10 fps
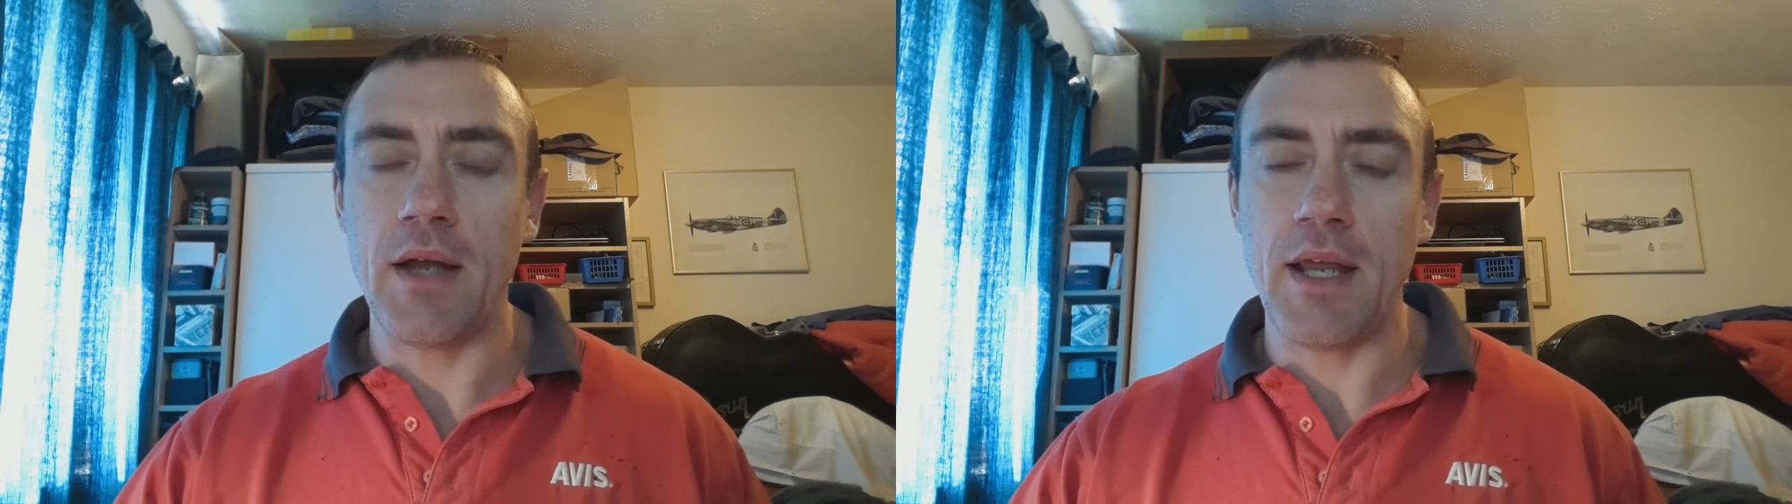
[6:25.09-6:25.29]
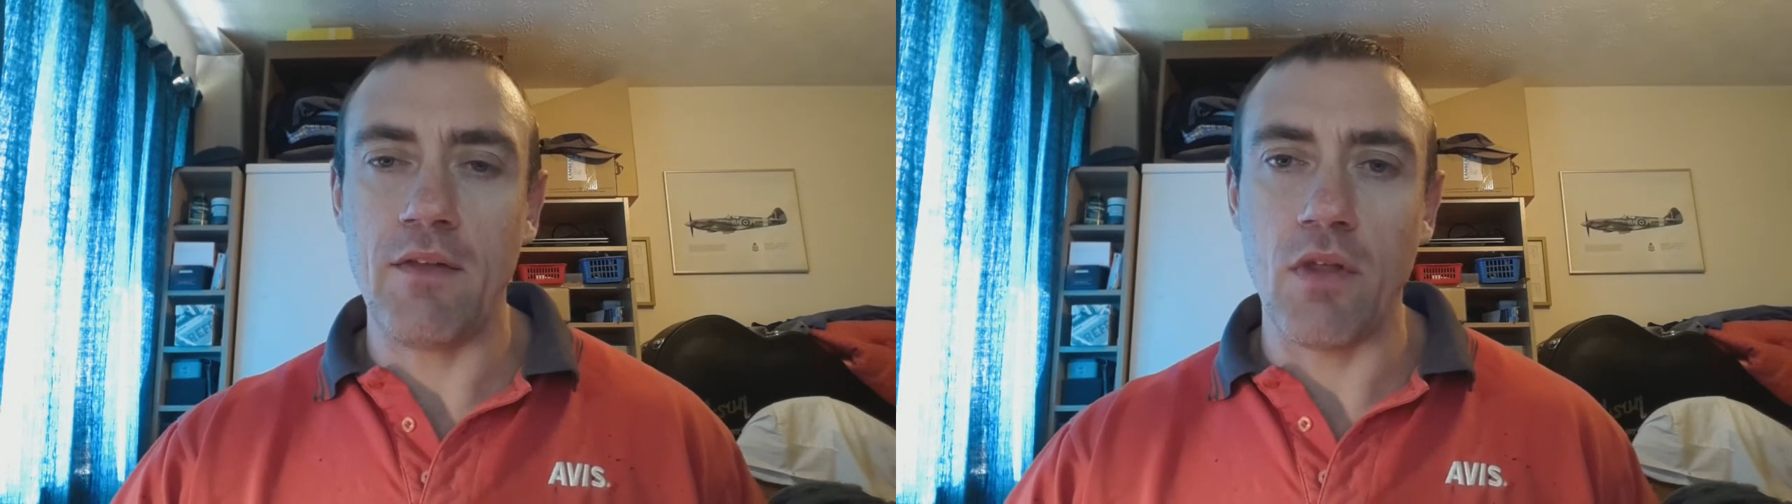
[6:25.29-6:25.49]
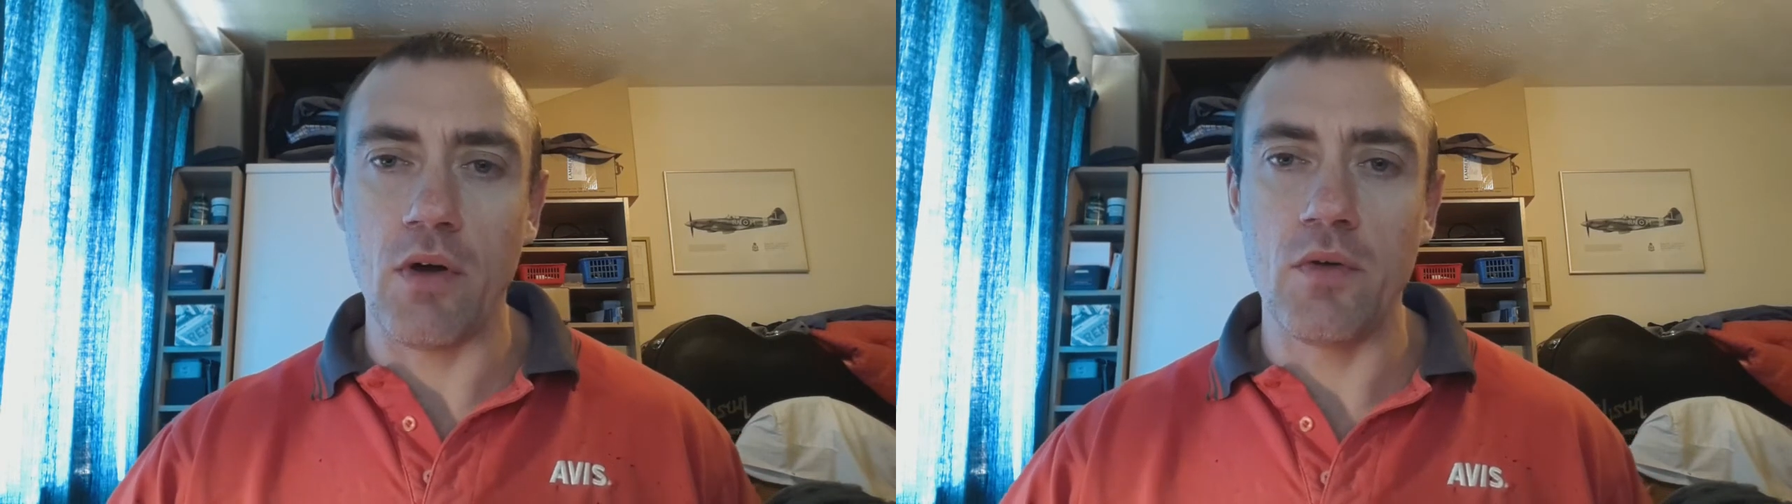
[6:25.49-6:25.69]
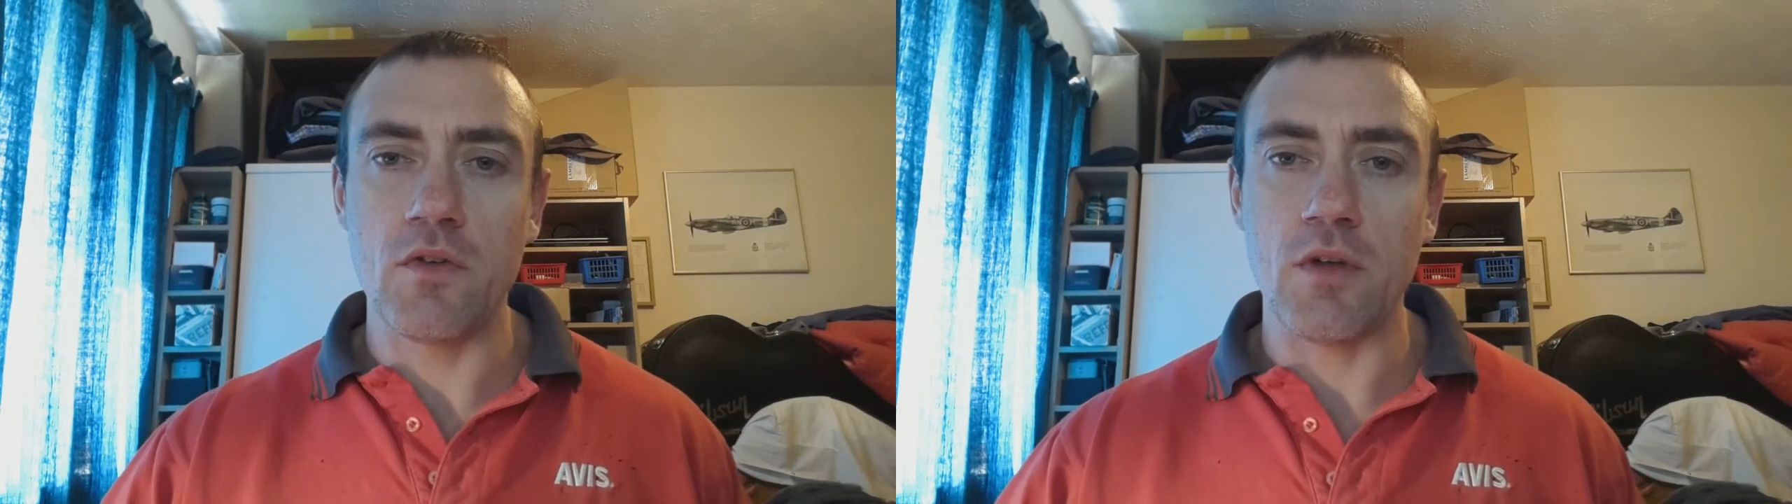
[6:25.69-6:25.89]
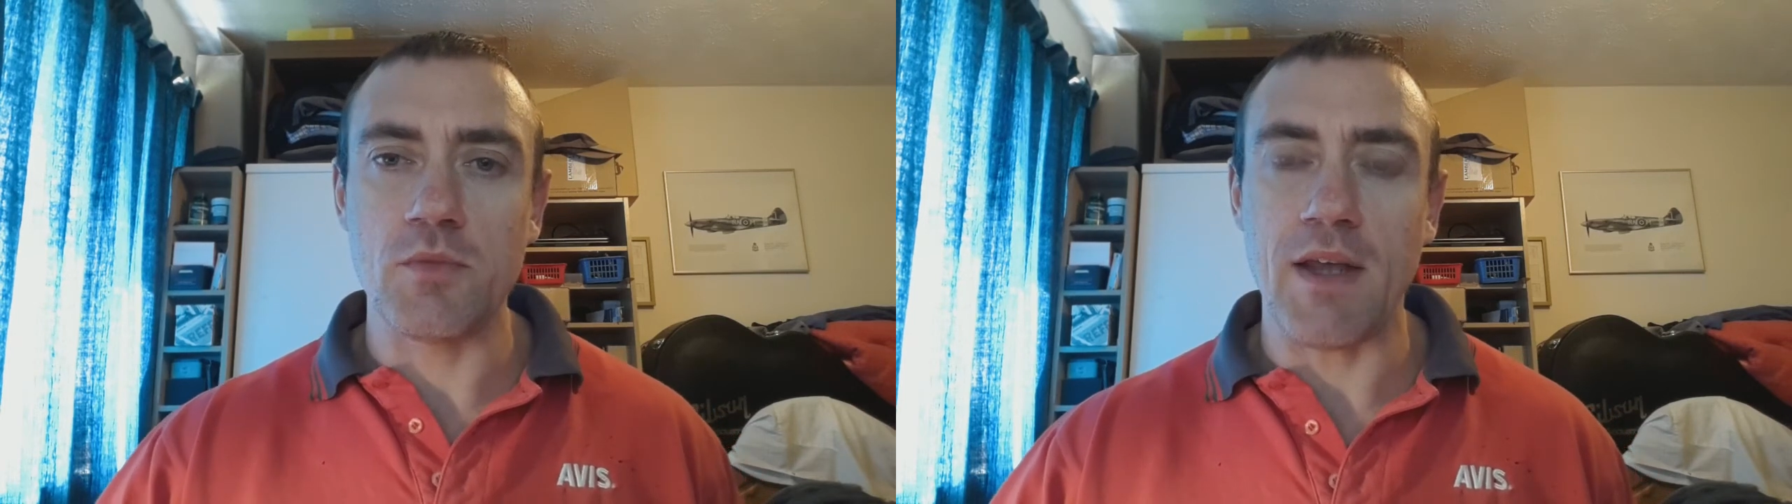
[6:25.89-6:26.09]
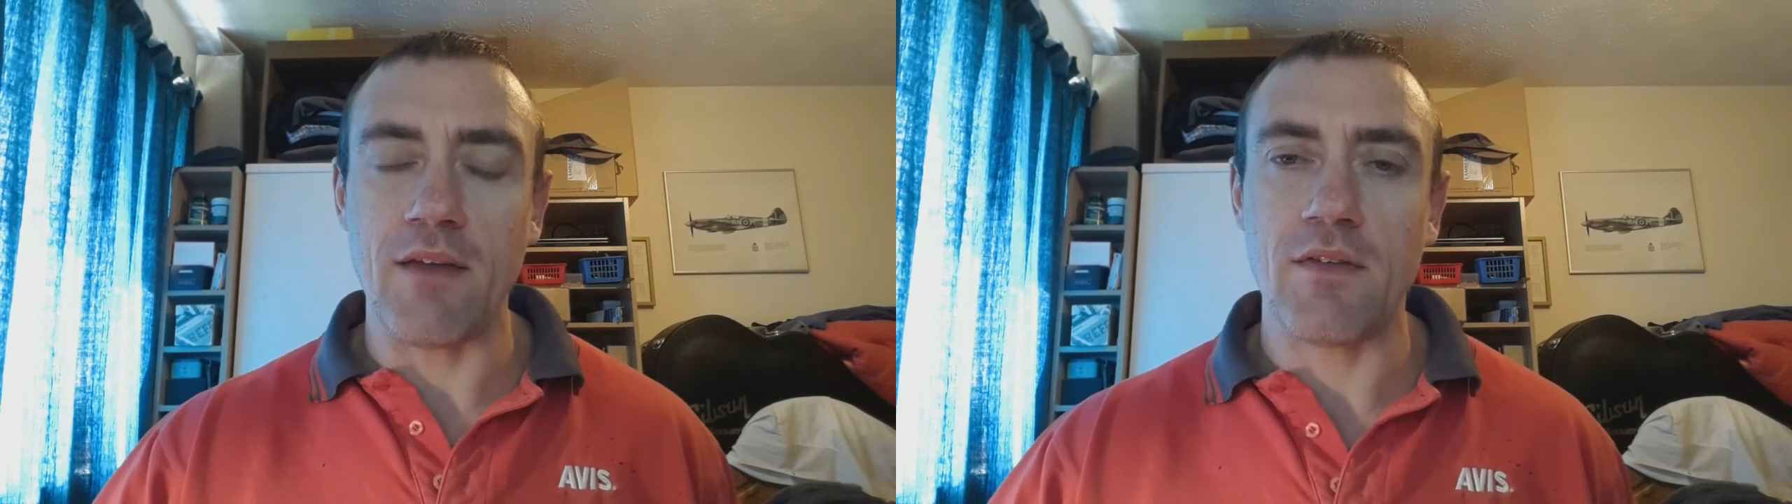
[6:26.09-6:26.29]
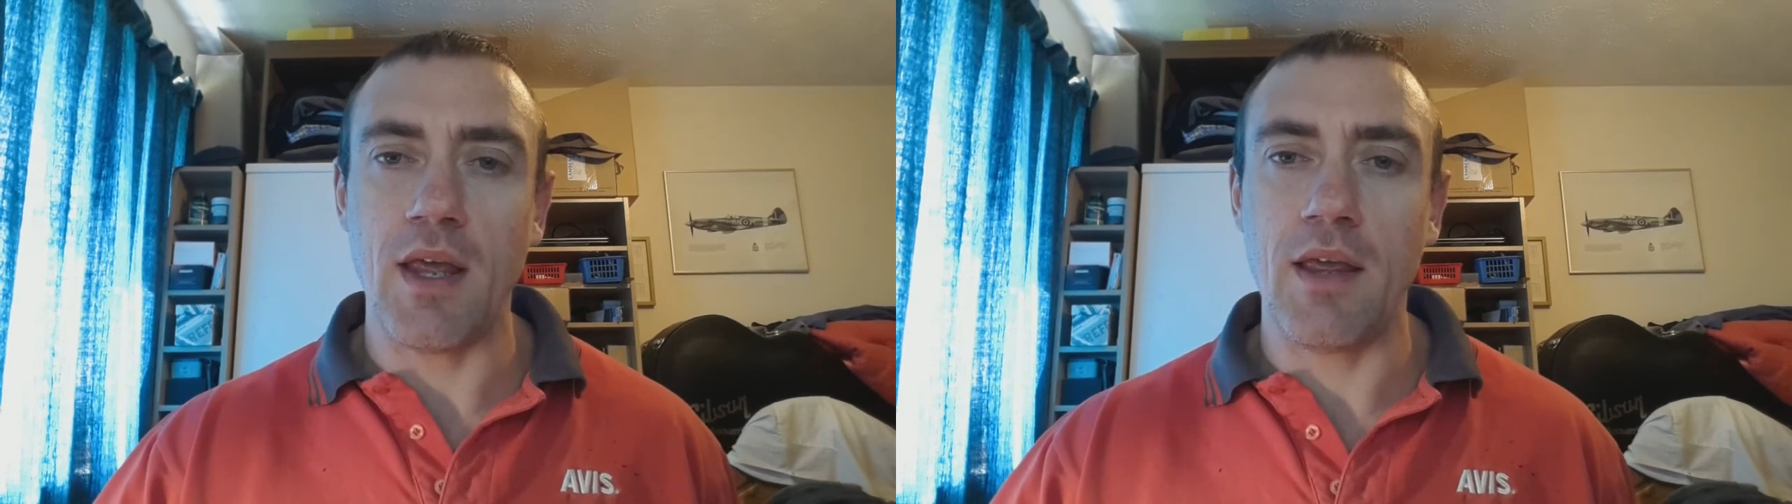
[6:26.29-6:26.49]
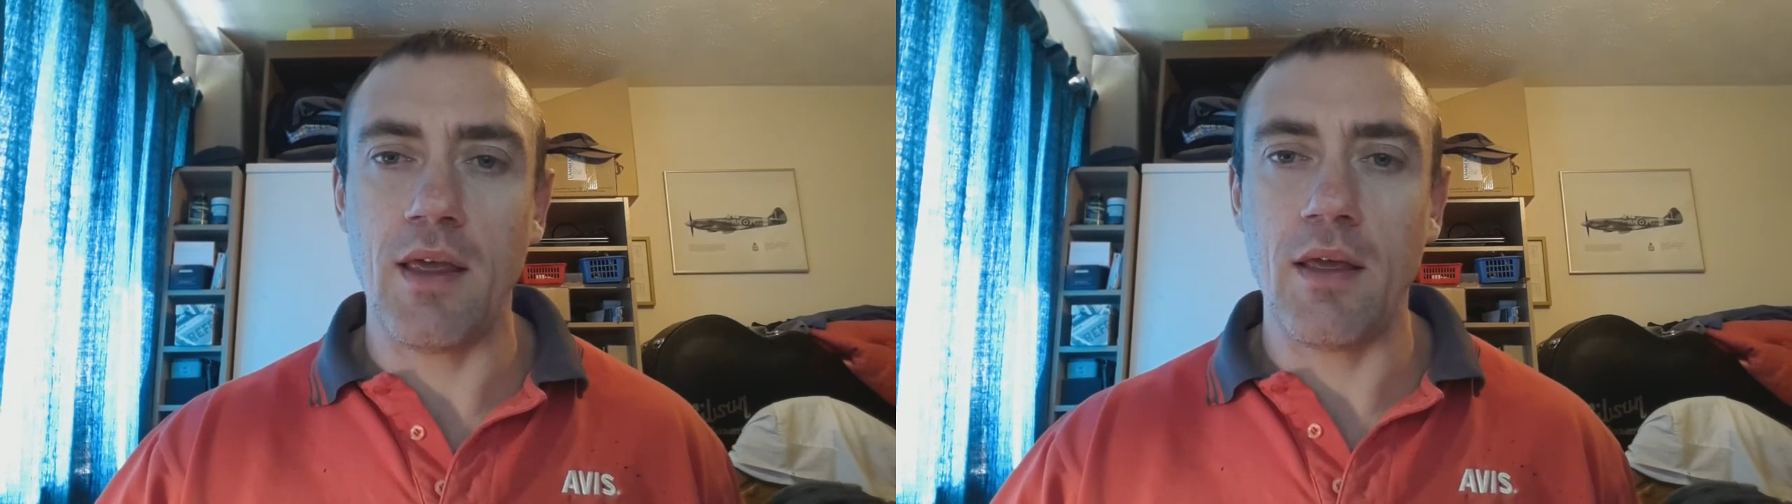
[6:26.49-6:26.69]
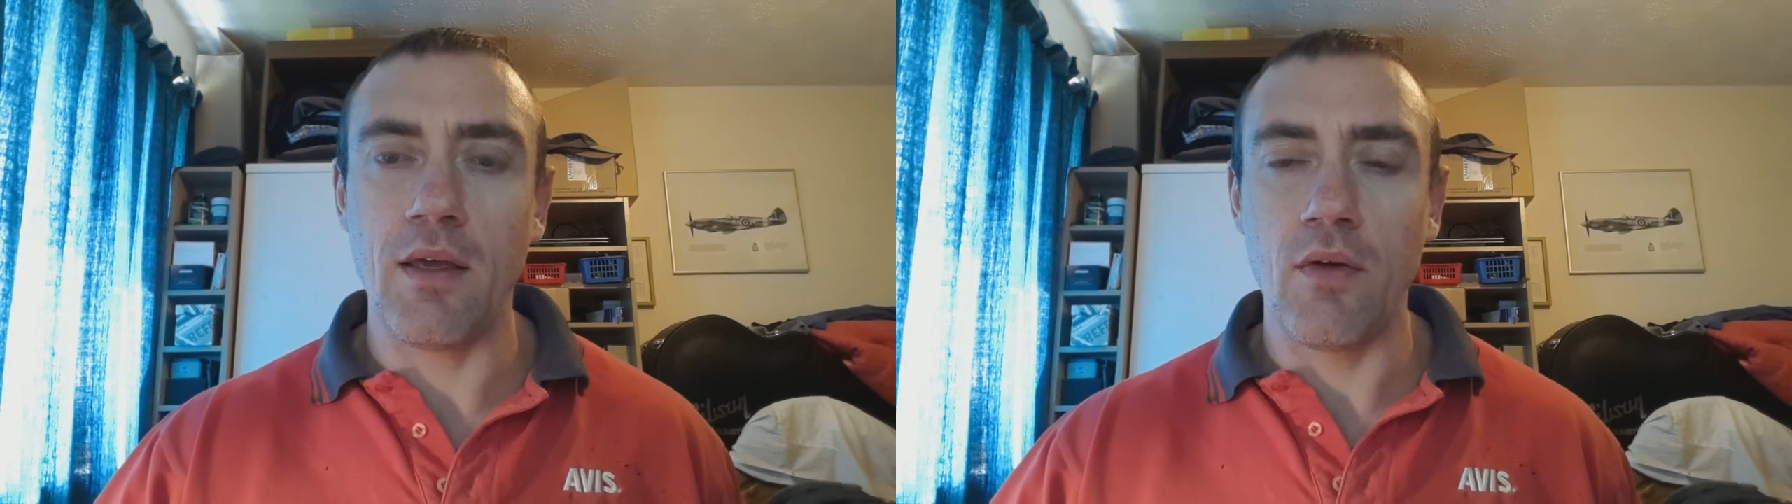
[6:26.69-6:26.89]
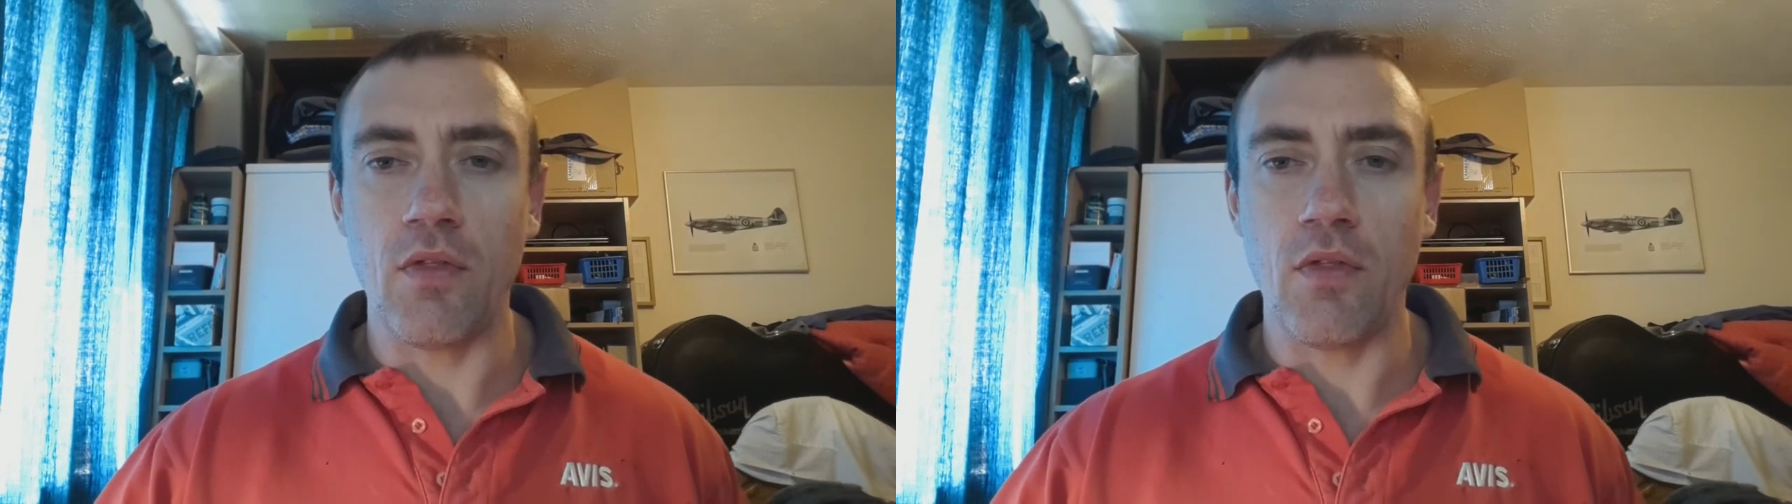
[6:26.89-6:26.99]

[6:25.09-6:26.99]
in those subjects taking